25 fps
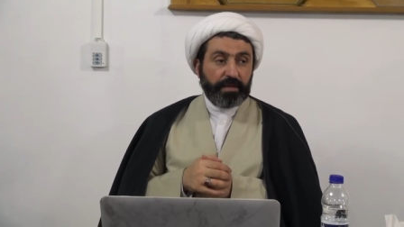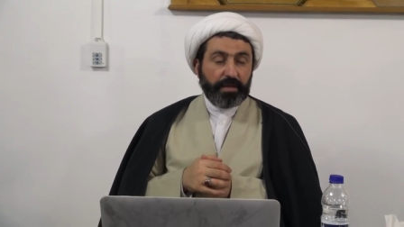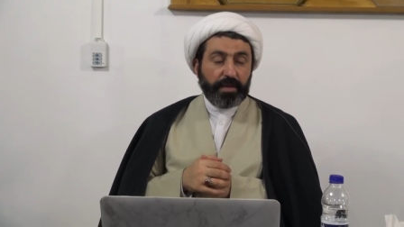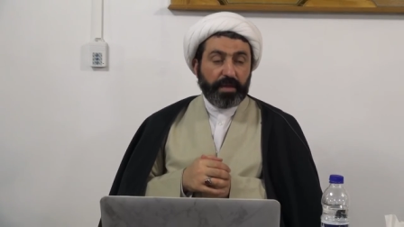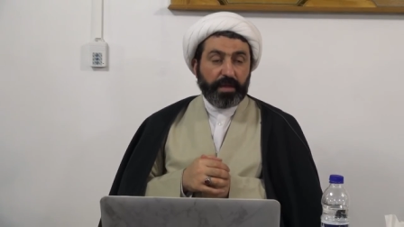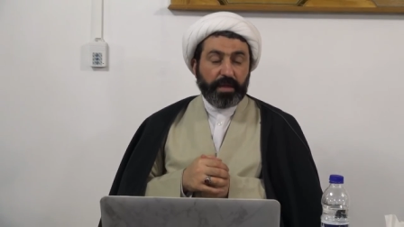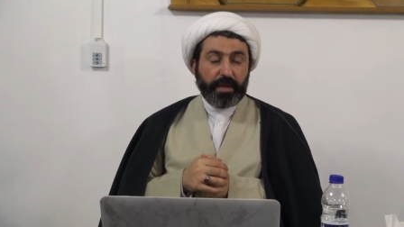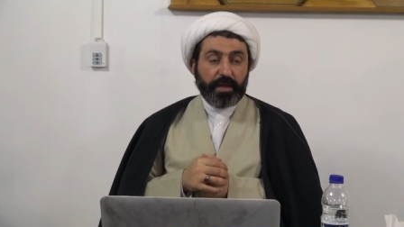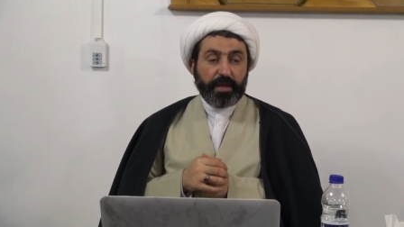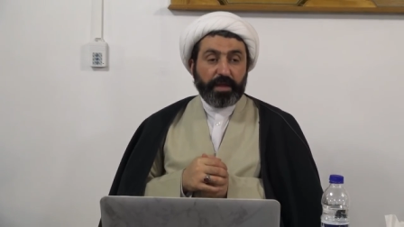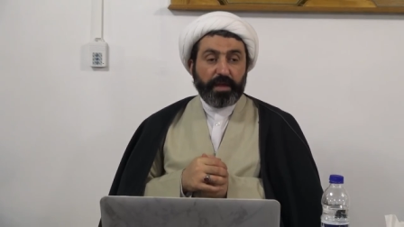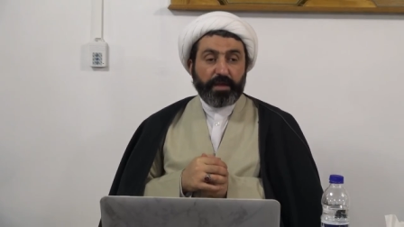uh,
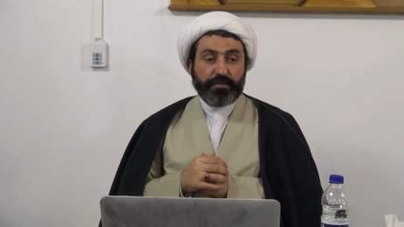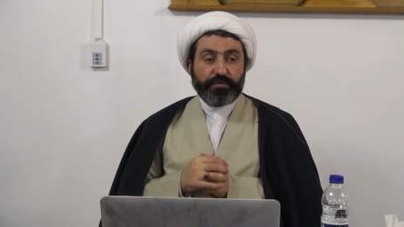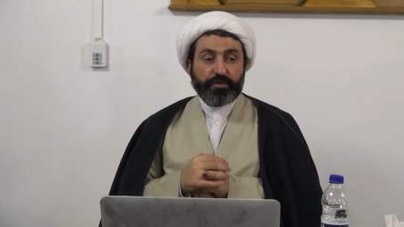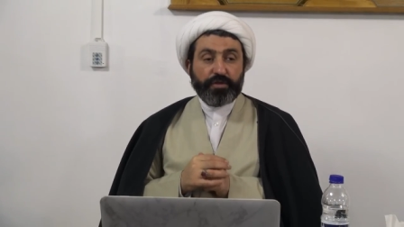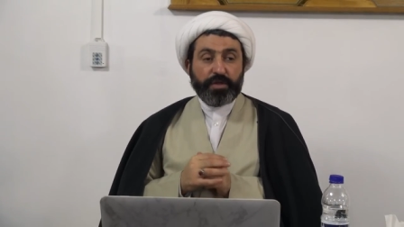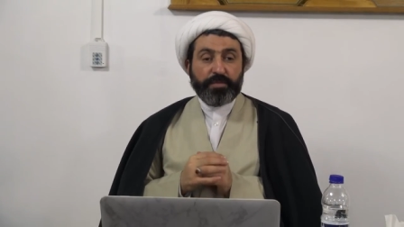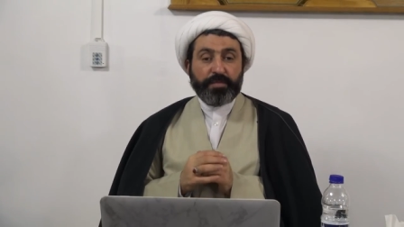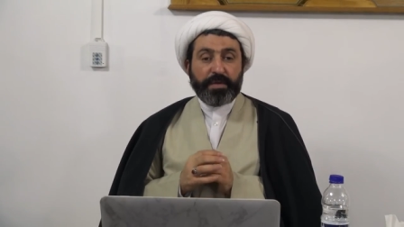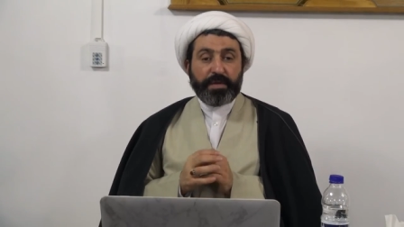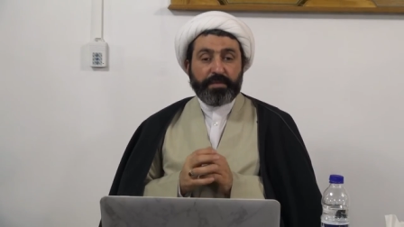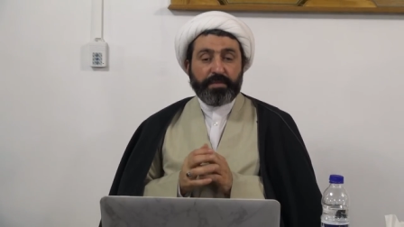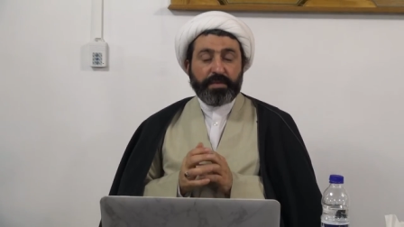if you
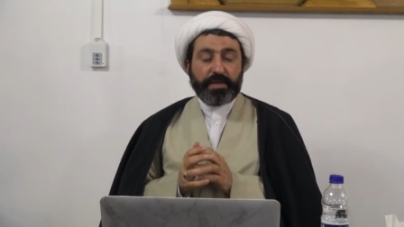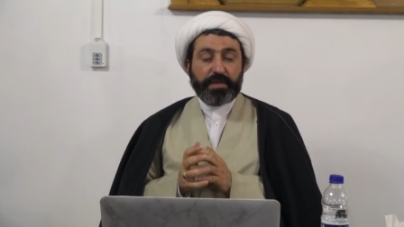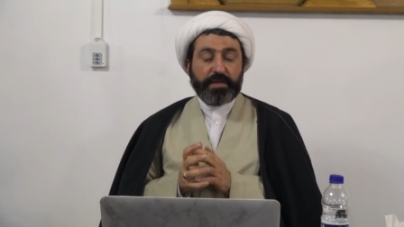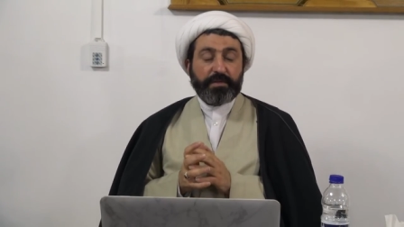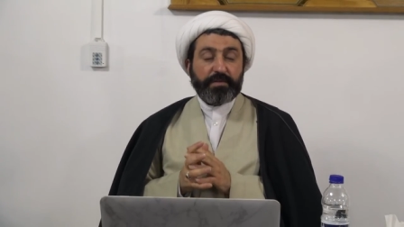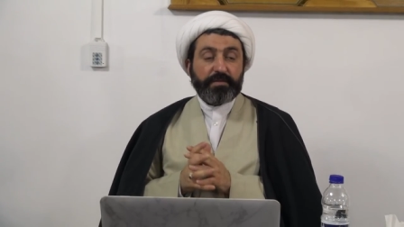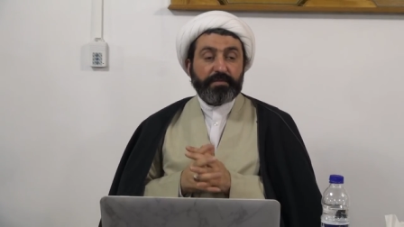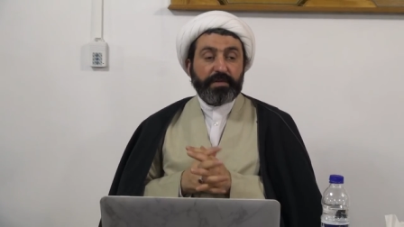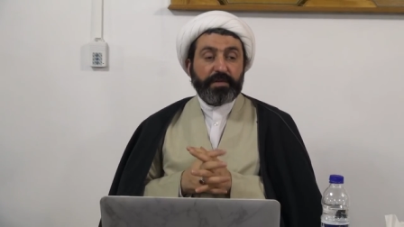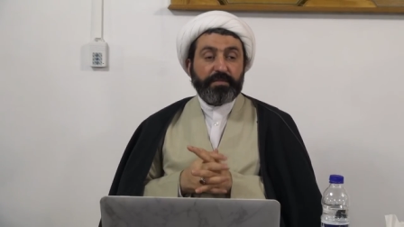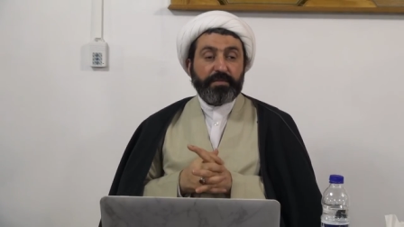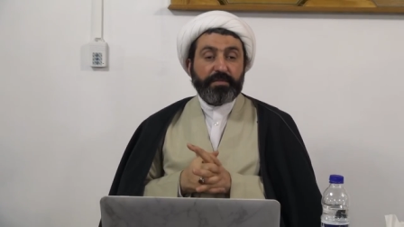
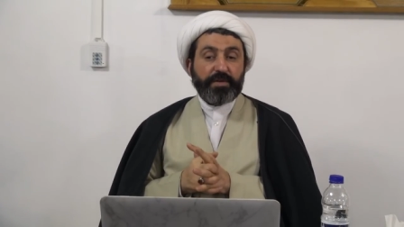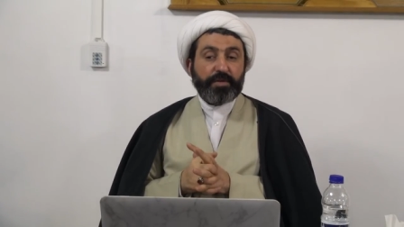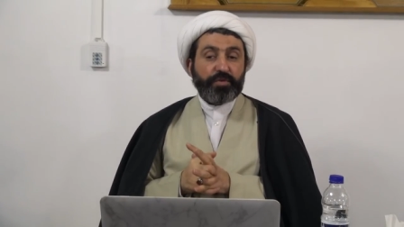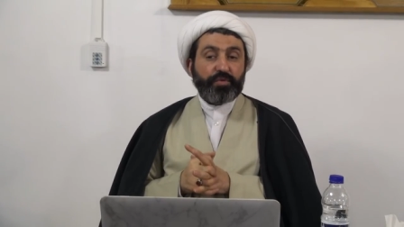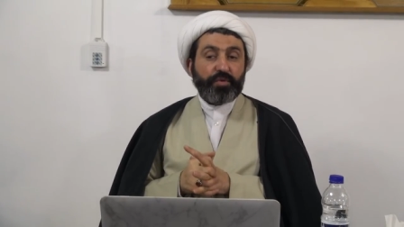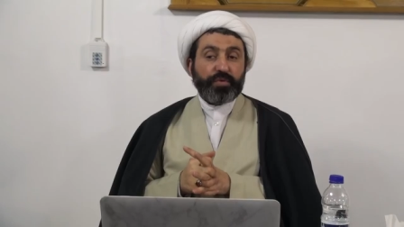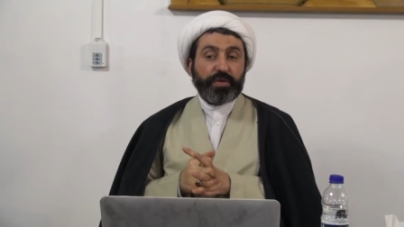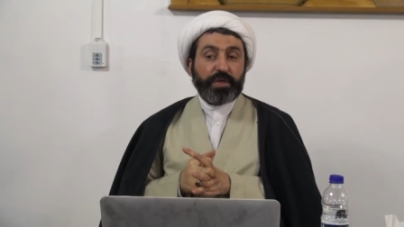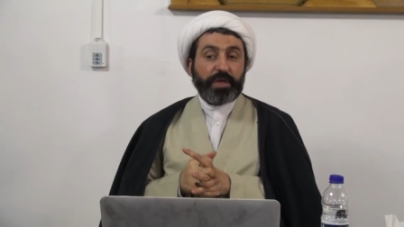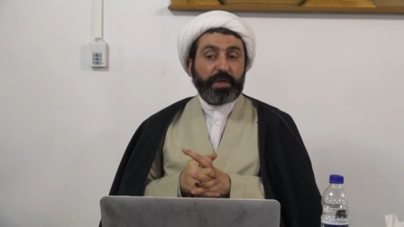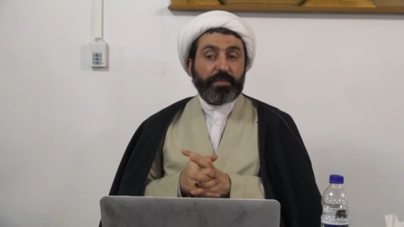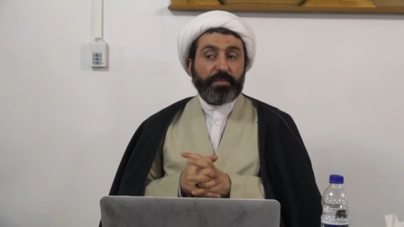remember when we were
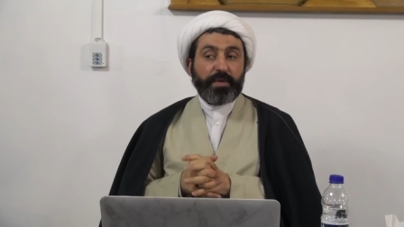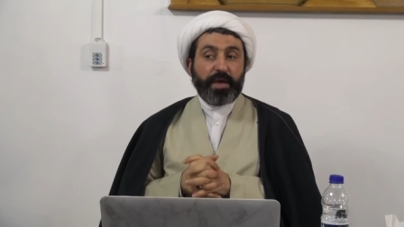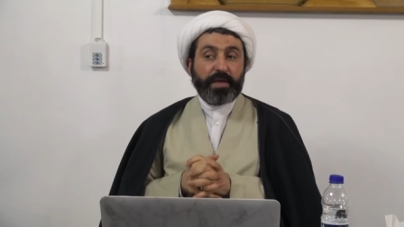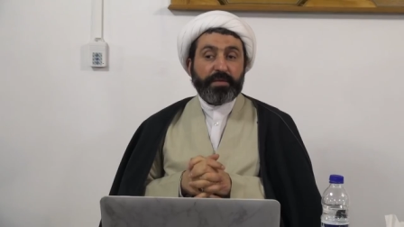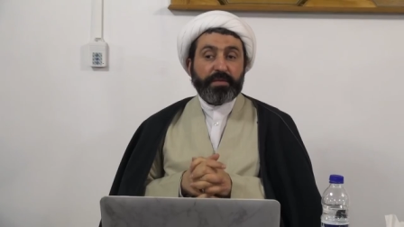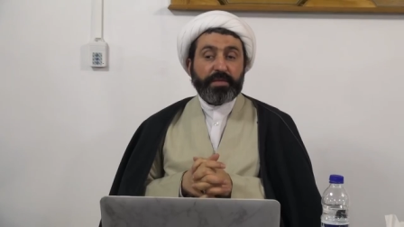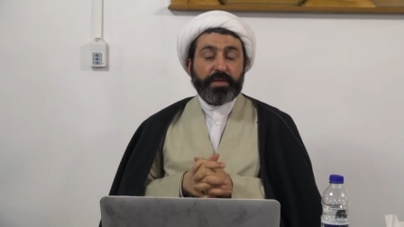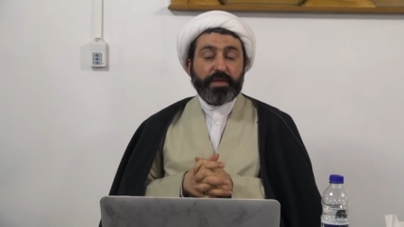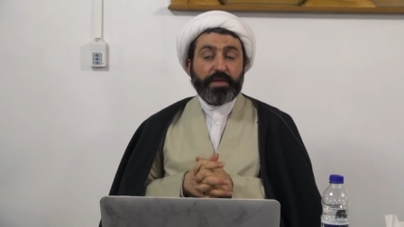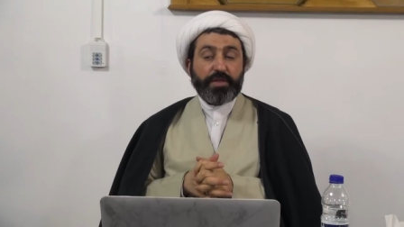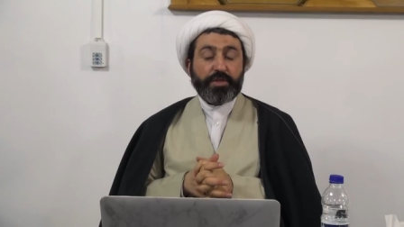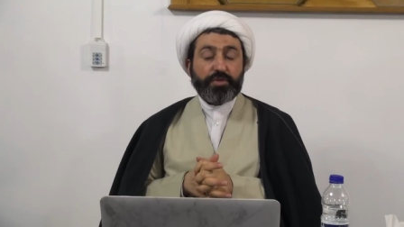talking
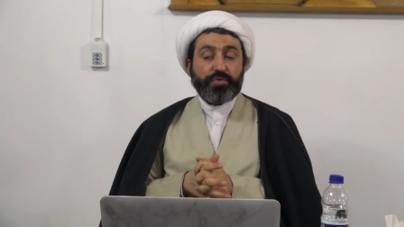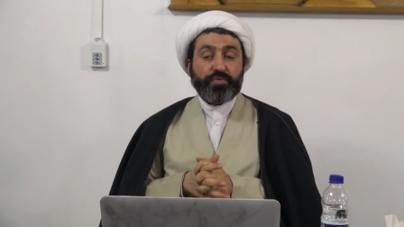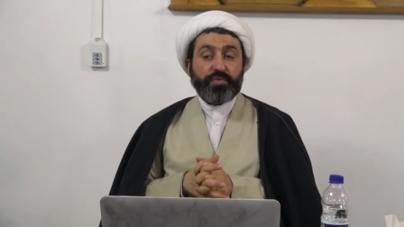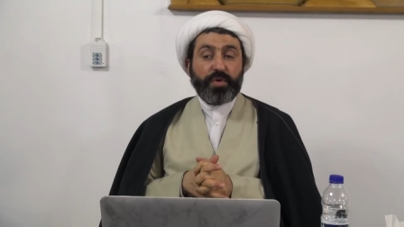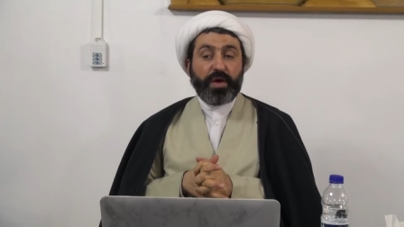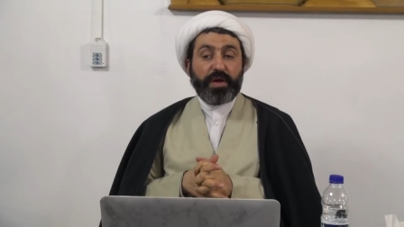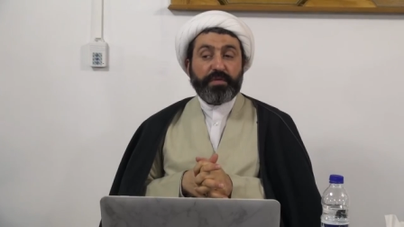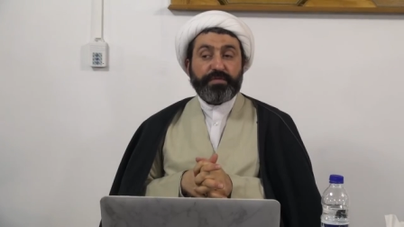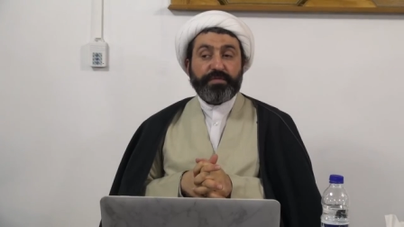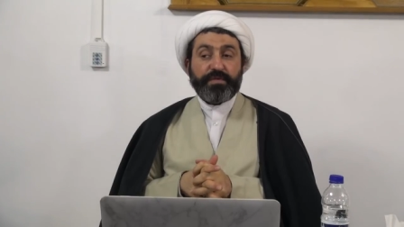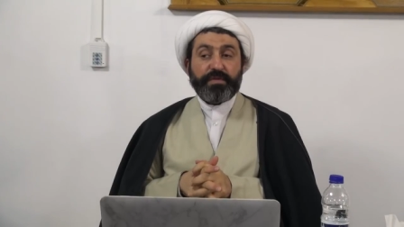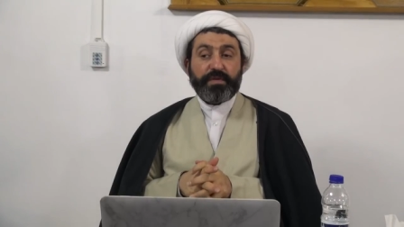about issue
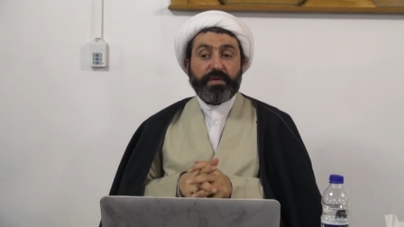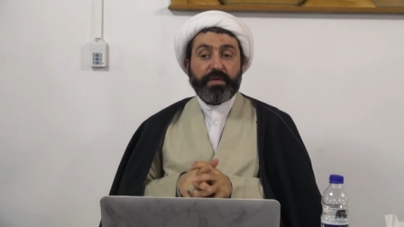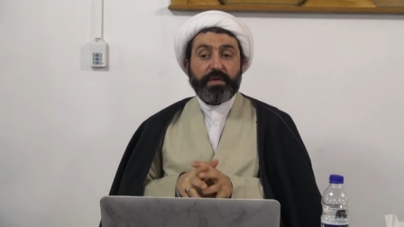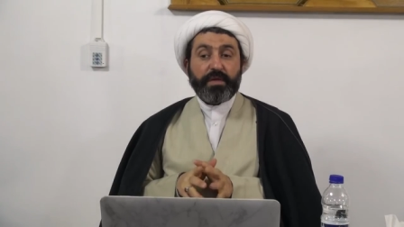of